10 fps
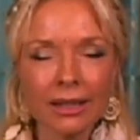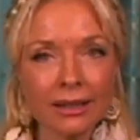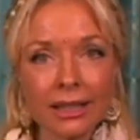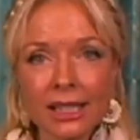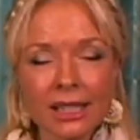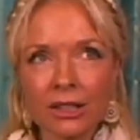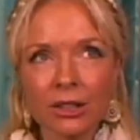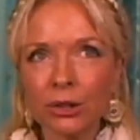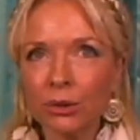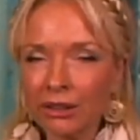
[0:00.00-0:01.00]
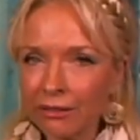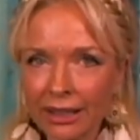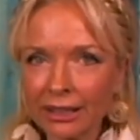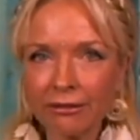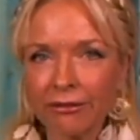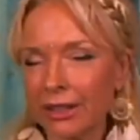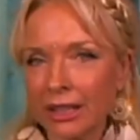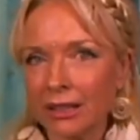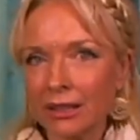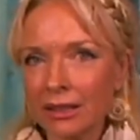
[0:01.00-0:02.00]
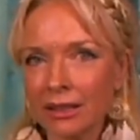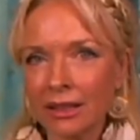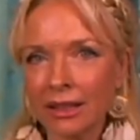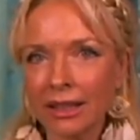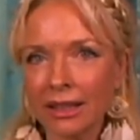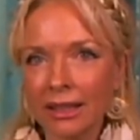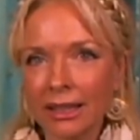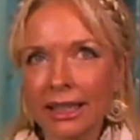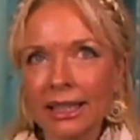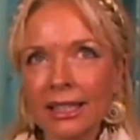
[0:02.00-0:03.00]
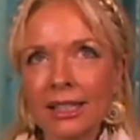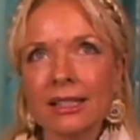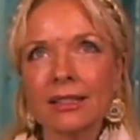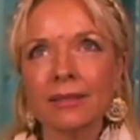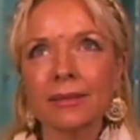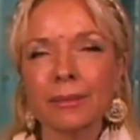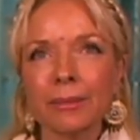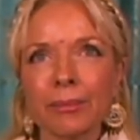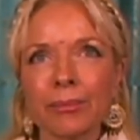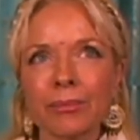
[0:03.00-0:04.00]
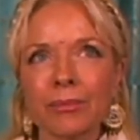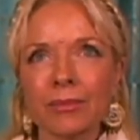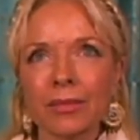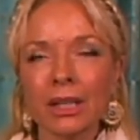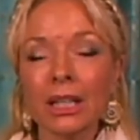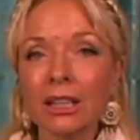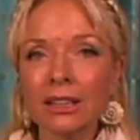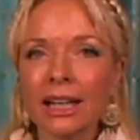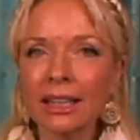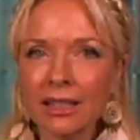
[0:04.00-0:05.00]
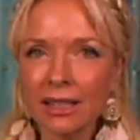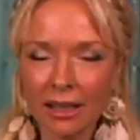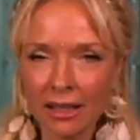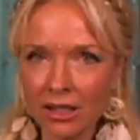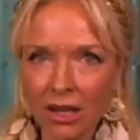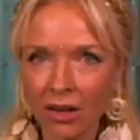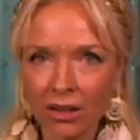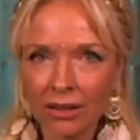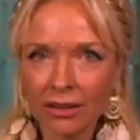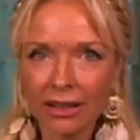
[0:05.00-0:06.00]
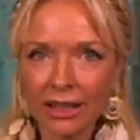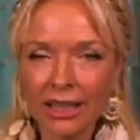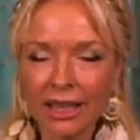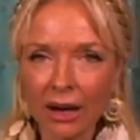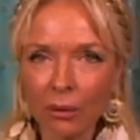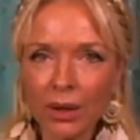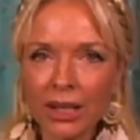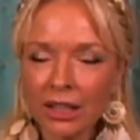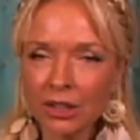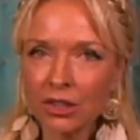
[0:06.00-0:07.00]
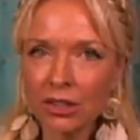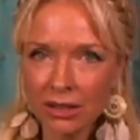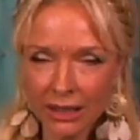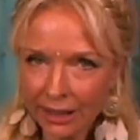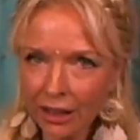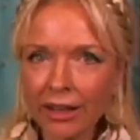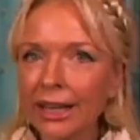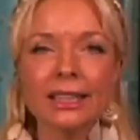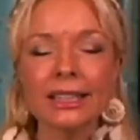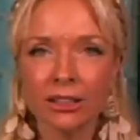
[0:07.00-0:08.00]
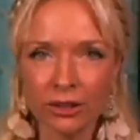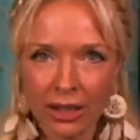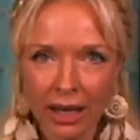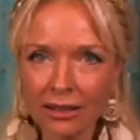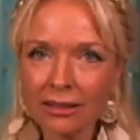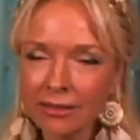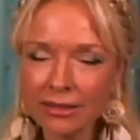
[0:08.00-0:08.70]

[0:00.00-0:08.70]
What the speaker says: This unified field is connecting us all. And we are just sticking our head into that.